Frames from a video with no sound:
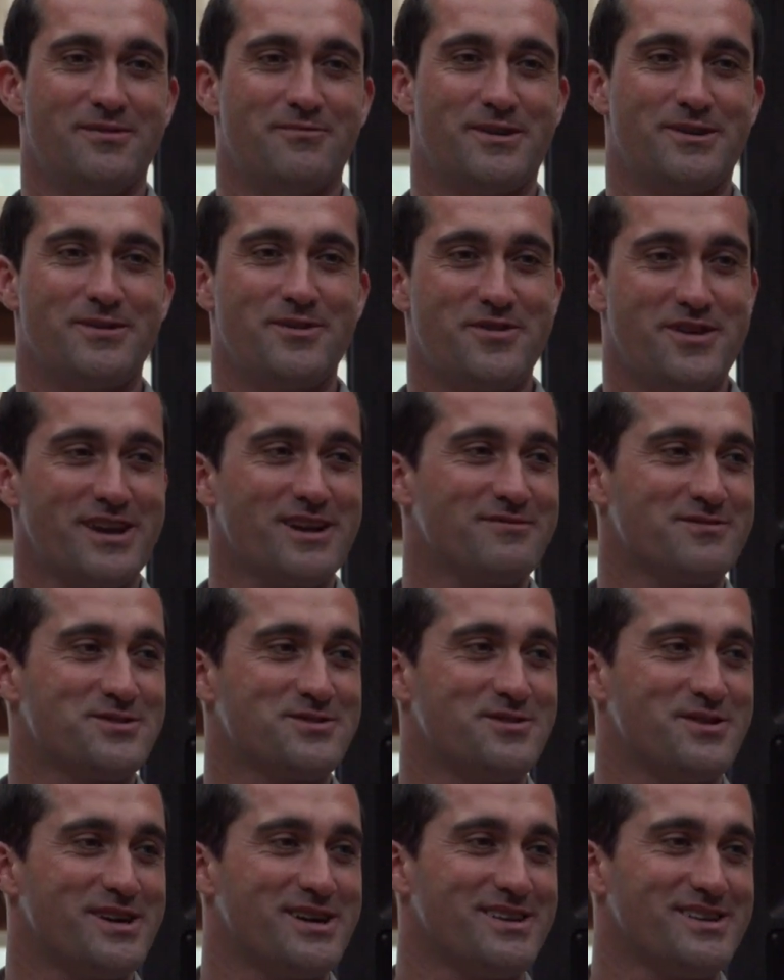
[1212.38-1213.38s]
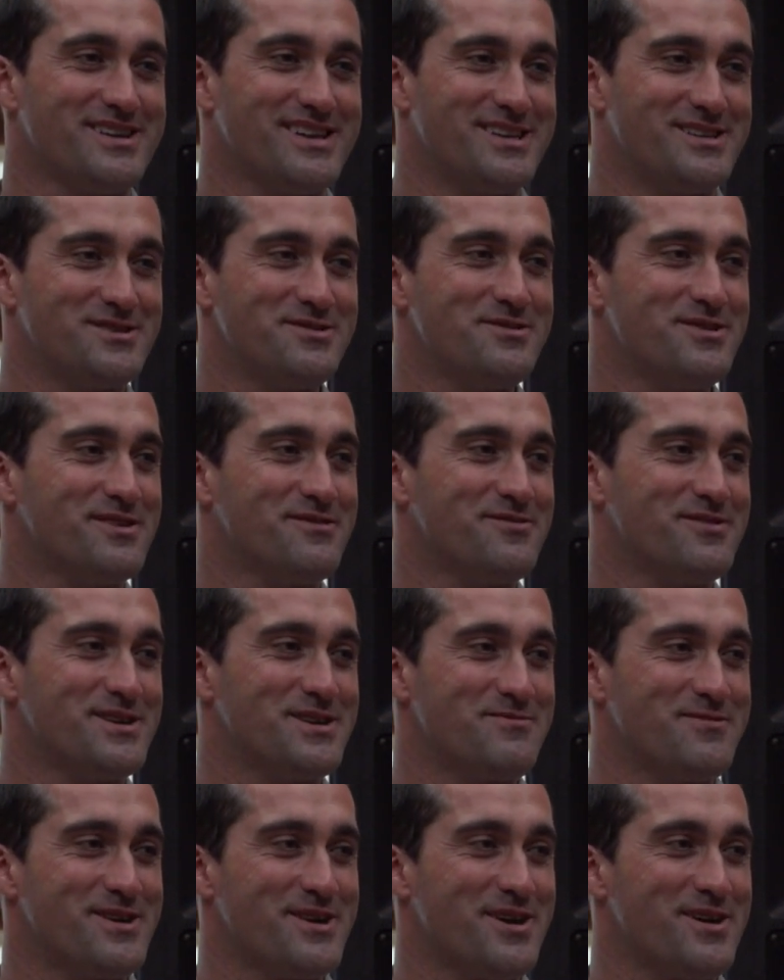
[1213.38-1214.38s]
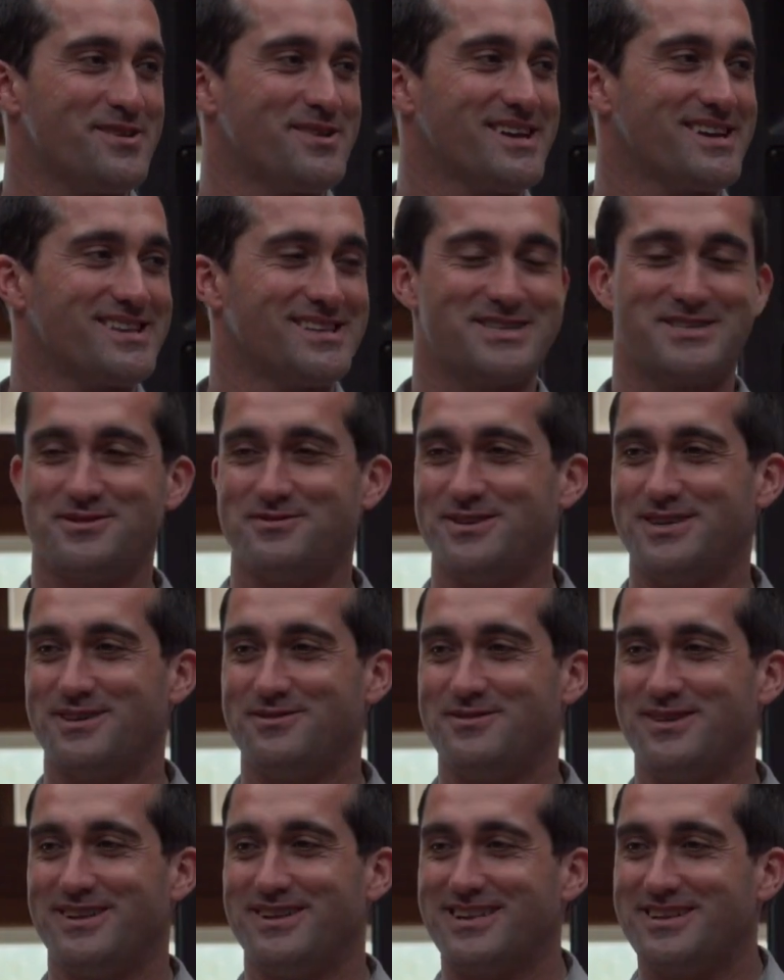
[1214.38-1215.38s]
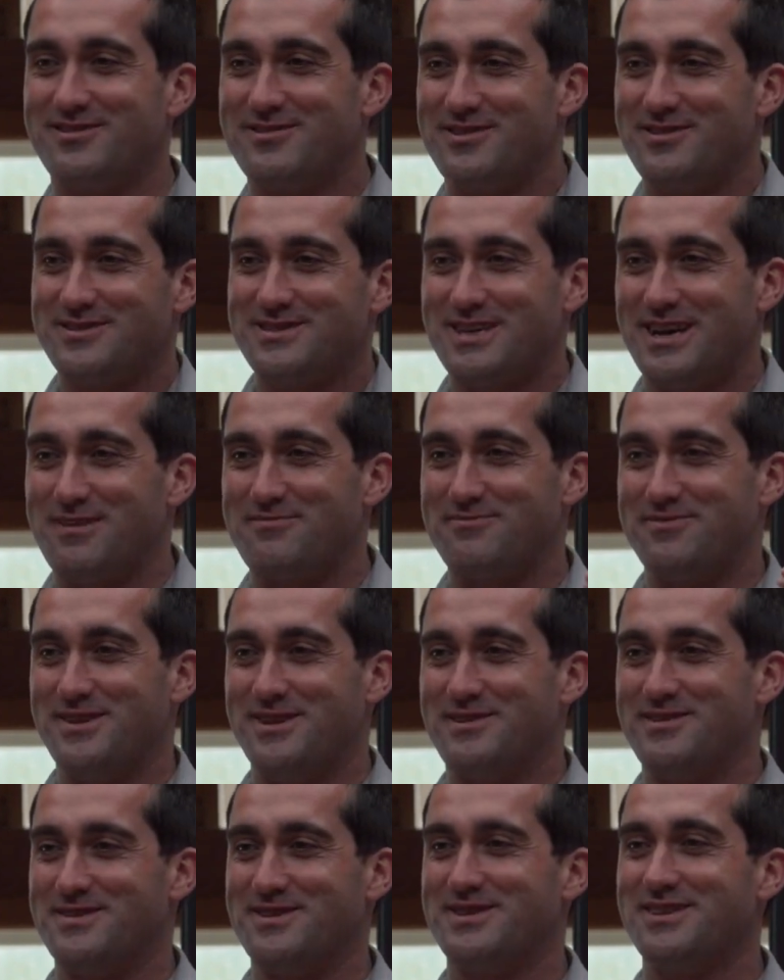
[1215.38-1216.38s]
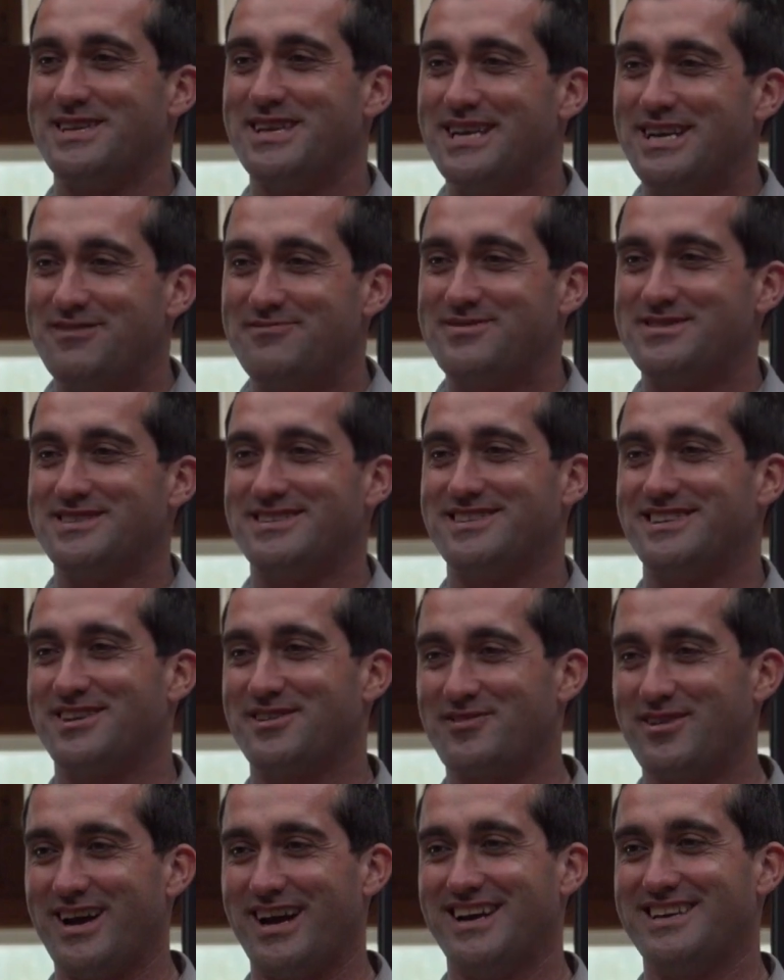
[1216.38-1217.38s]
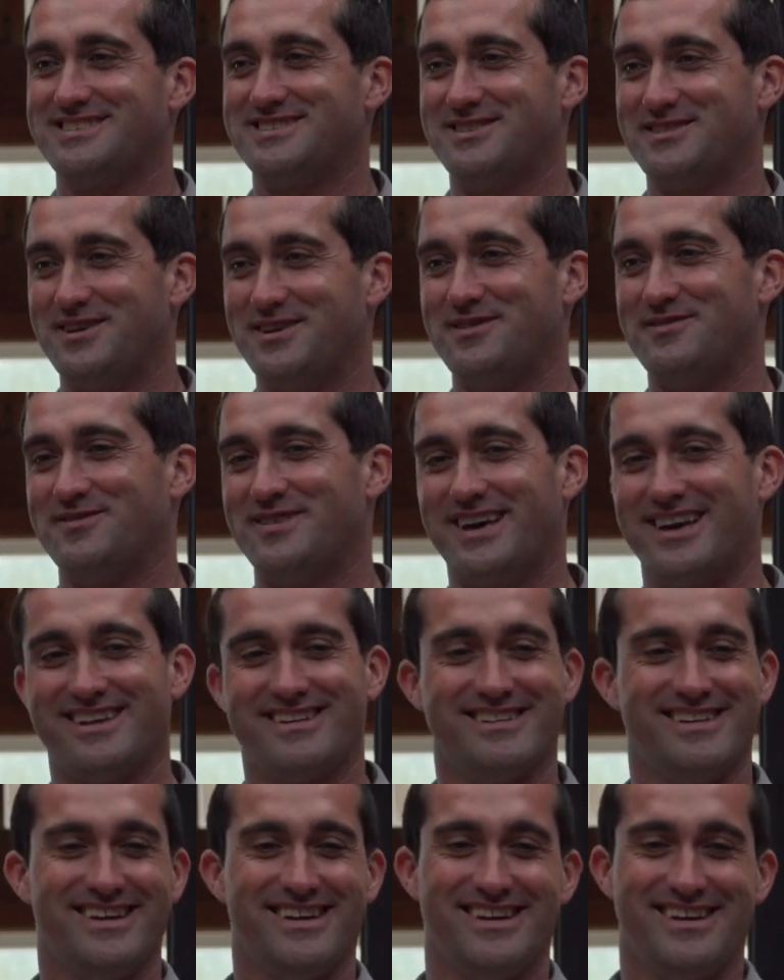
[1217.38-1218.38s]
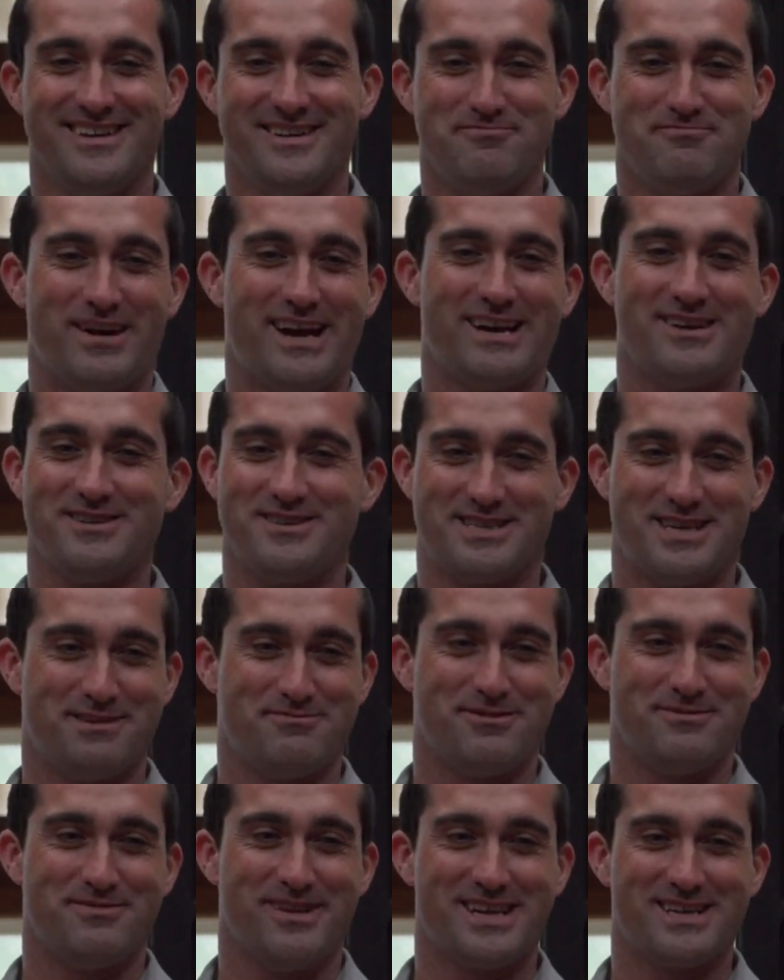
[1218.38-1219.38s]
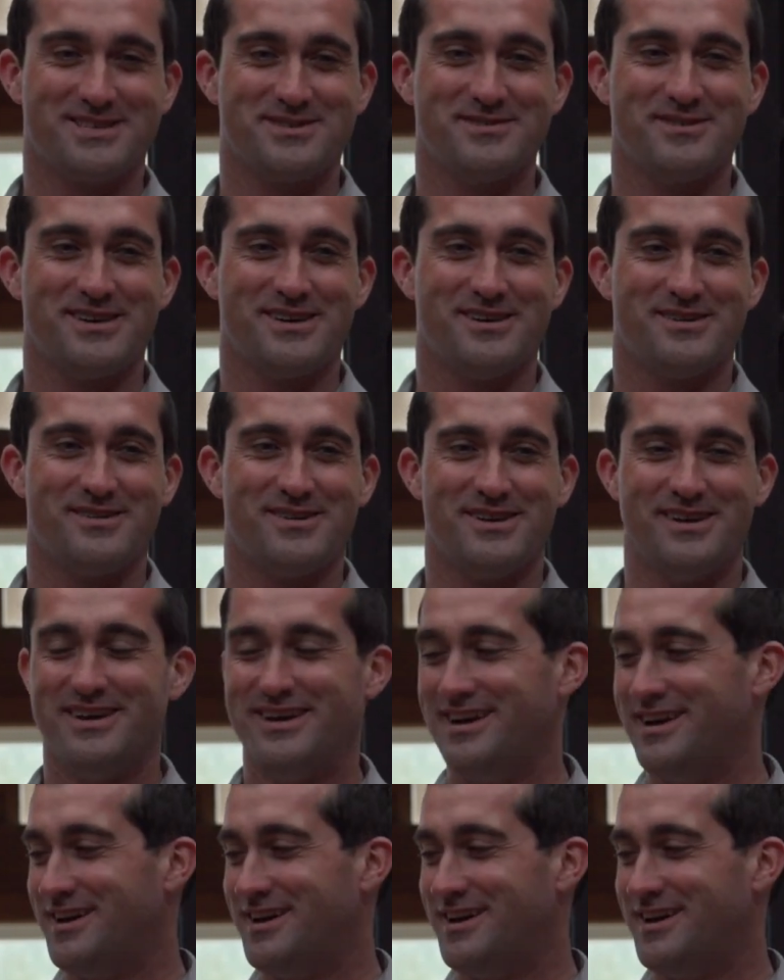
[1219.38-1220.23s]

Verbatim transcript: When we think of soil, intuitively we all think that soil, well, it grows up. You know, the leaves and the grass and all of that piles up and makes soil.